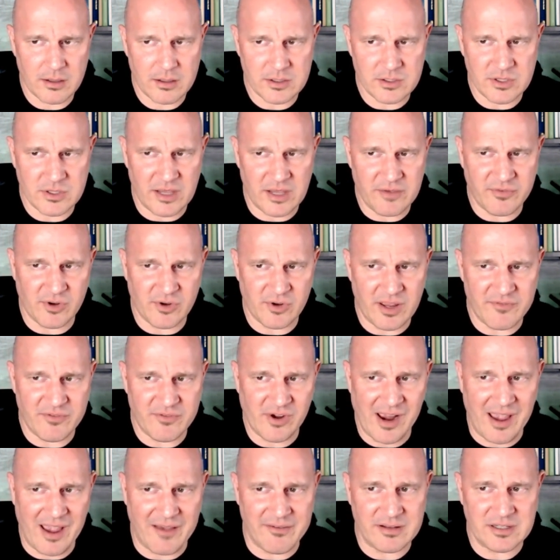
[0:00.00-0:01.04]
if you're
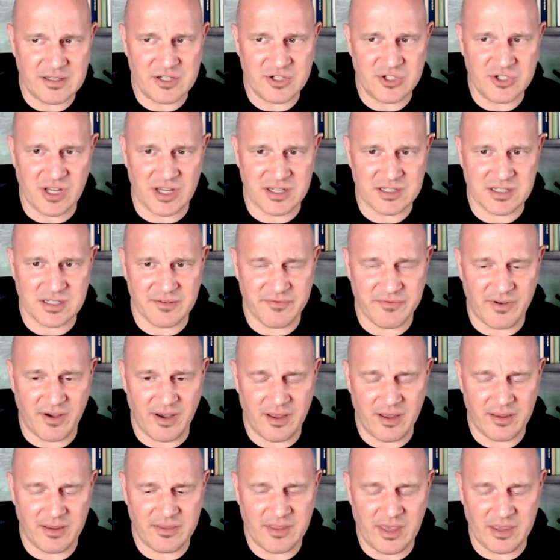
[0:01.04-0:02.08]
having to
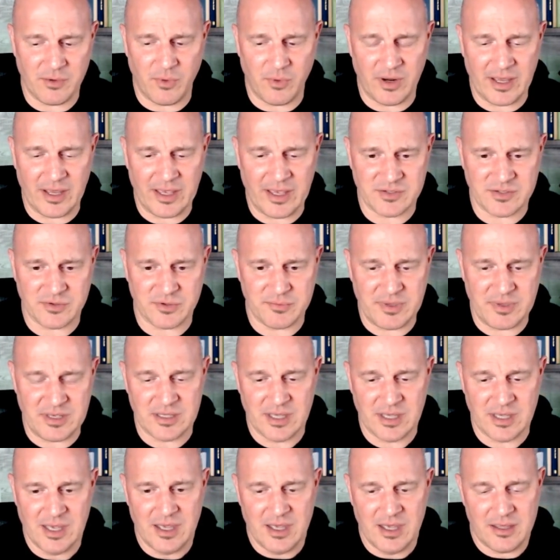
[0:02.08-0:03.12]
justify, the other one I guess would
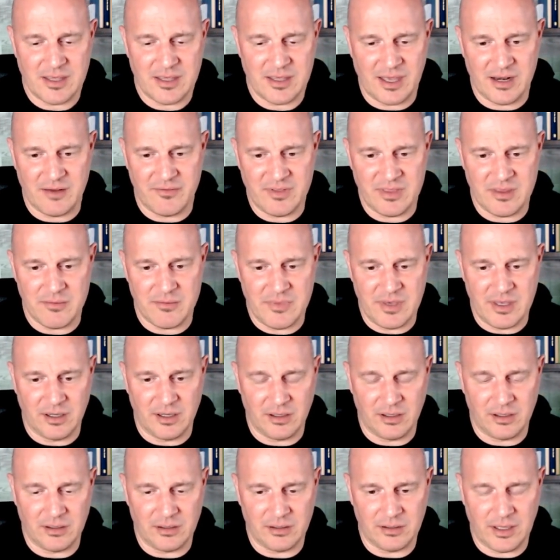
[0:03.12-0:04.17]
be kind of in the
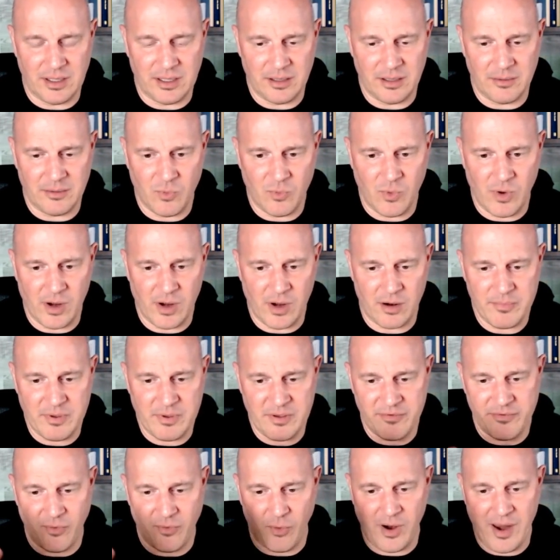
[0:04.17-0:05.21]
middle, where
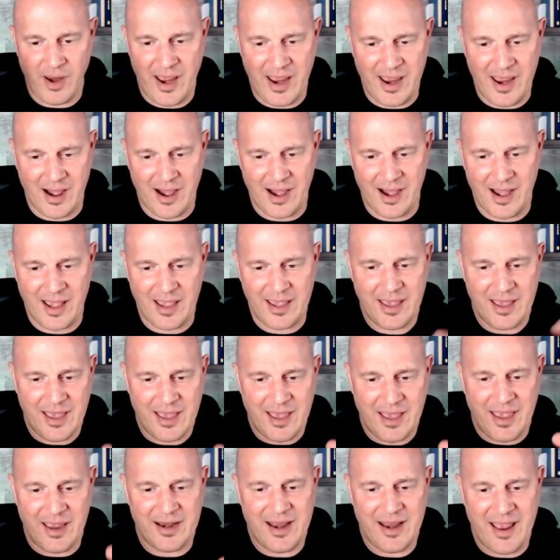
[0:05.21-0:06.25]
before AI
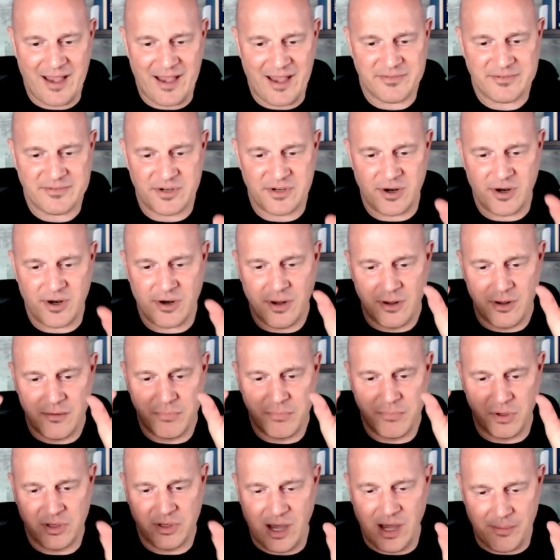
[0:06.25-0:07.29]
and after
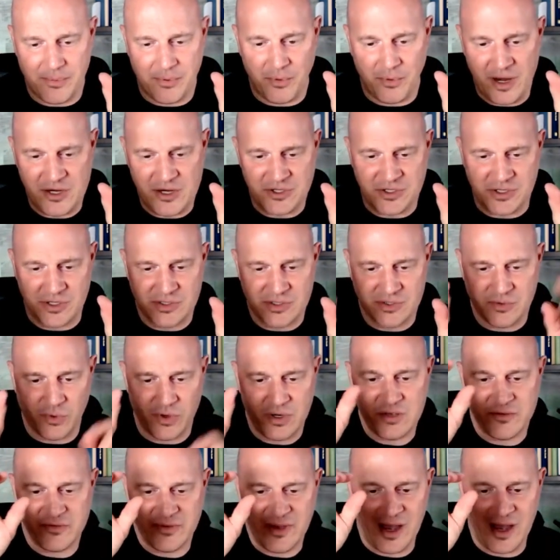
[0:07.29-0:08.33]
bulk operations, where
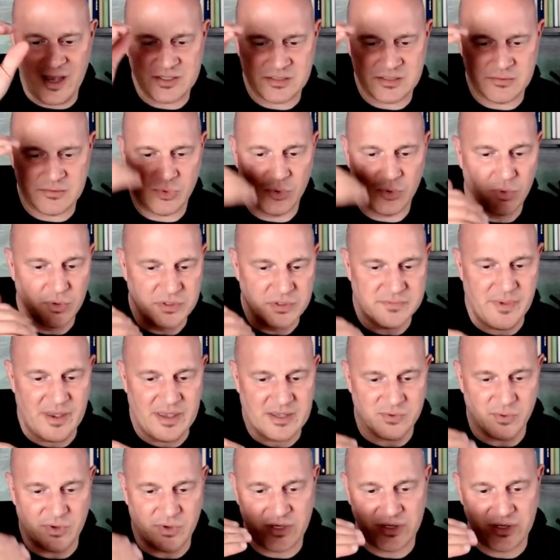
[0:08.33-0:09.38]
you've got some rules
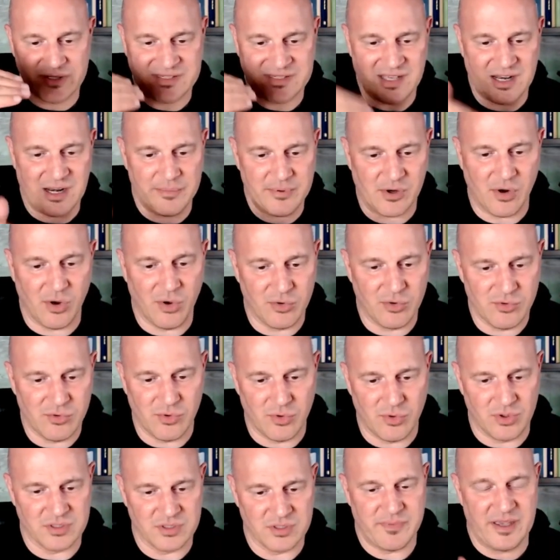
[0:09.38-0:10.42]
based, where you can set up your own
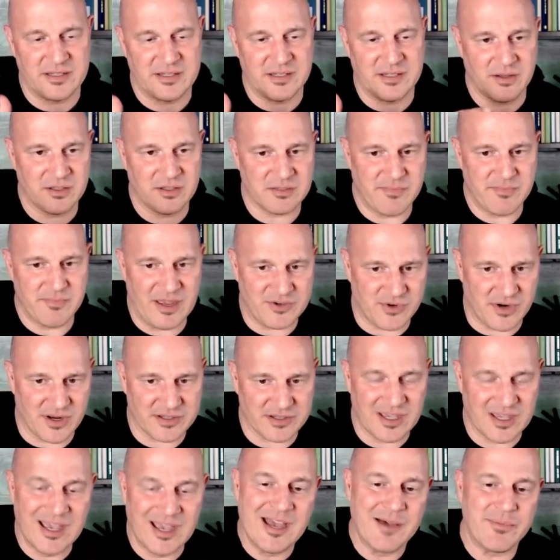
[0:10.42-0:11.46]
rules based on those
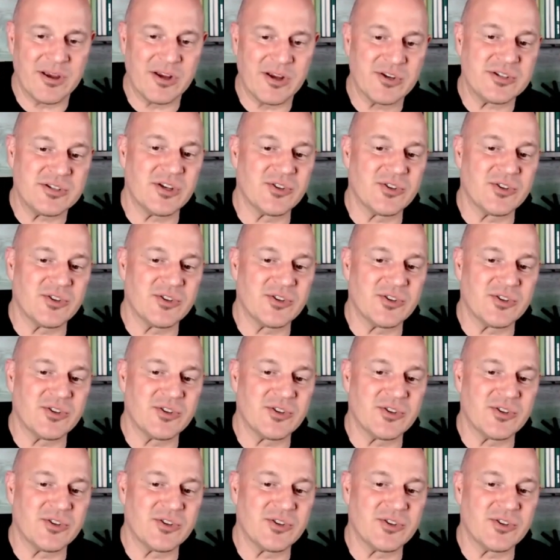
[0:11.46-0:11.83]
metrics, but you're still